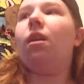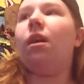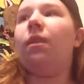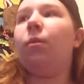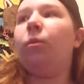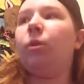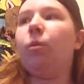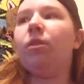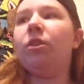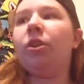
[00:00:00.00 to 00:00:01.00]
And then with the
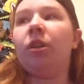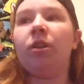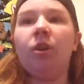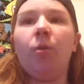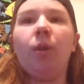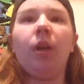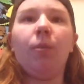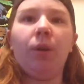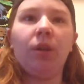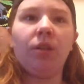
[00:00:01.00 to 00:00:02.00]
ones that you're going to donate, you
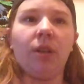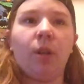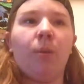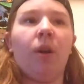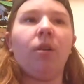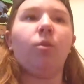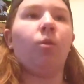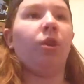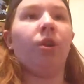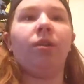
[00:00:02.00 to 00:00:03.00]
put it into another box,
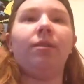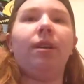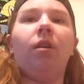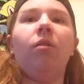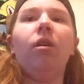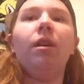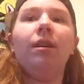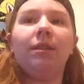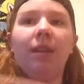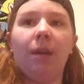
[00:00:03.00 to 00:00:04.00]
or you're going to sell,
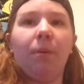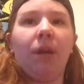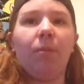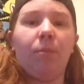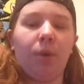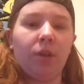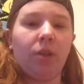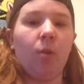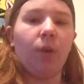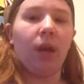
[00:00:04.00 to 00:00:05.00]
tape it up, put
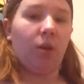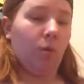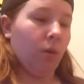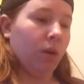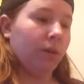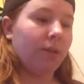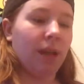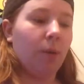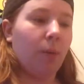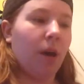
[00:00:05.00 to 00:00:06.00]
donate or
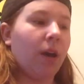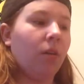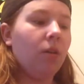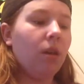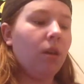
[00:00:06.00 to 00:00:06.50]
sell pile,